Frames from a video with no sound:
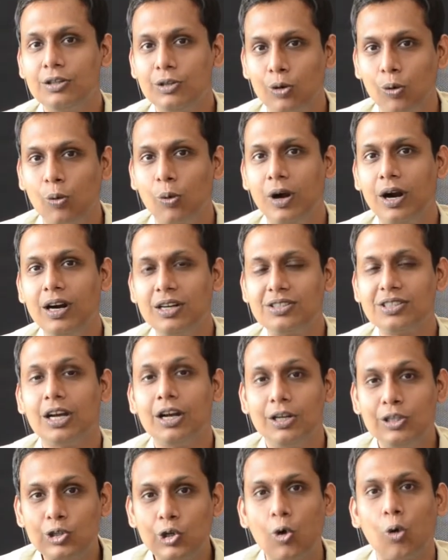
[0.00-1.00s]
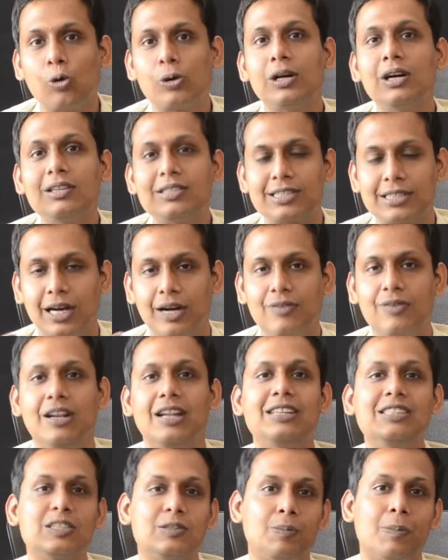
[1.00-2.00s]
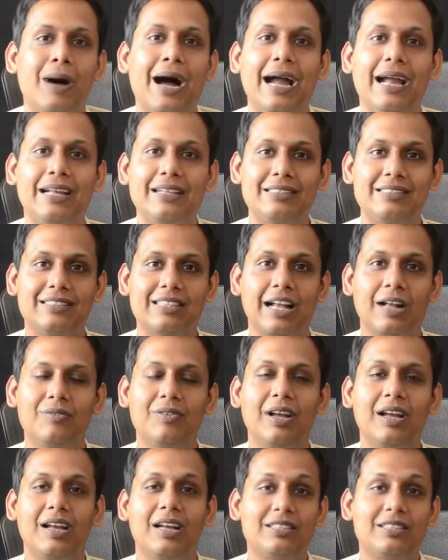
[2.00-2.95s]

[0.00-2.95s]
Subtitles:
towards total surveillance by itself.